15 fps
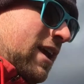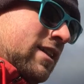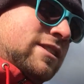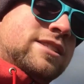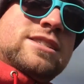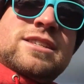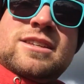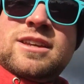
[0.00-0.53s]

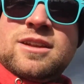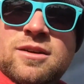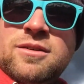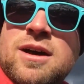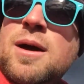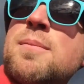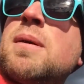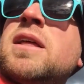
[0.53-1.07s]
it's
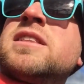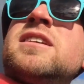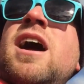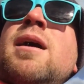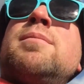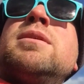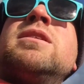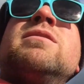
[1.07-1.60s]
up on
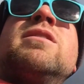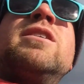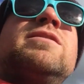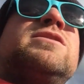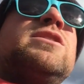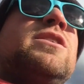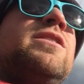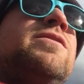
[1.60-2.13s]
top of the roof,
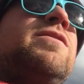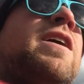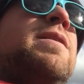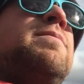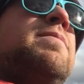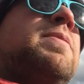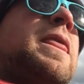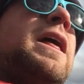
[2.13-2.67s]
so if
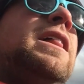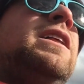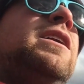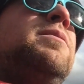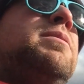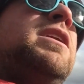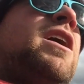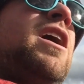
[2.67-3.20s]
I'm a
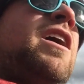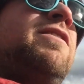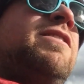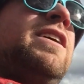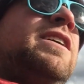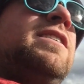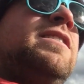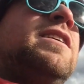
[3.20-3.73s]
little bit off,
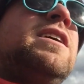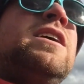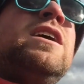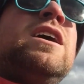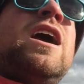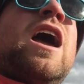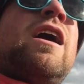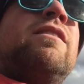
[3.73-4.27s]
I
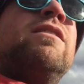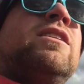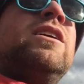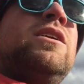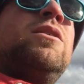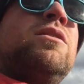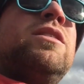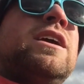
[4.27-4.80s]
really
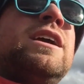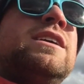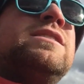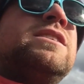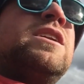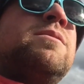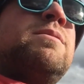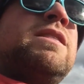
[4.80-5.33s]
don't think
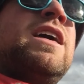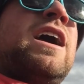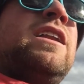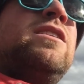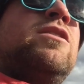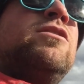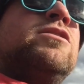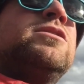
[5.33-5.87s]
it's going to be
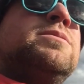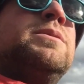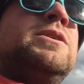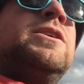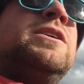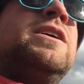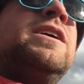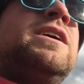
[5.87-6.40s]
that noticeable.